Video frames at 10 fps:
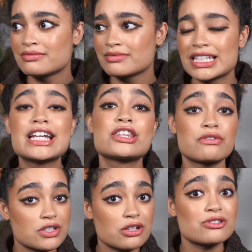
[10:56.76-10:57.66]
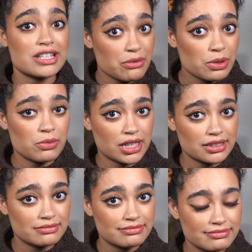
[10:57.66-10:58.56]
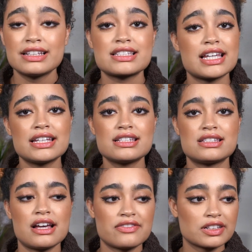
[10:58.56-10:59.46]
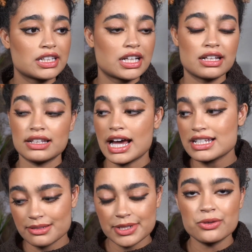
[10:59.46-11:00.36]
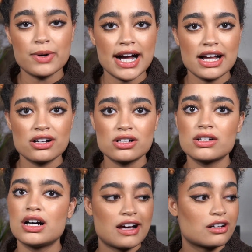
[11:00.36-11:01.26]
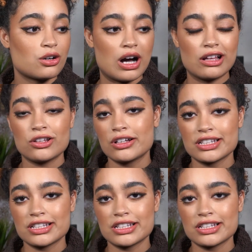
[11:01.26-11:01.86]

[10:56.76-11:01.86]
to get the results that we want. This kit is definitely gonna last me a while. I don't know how long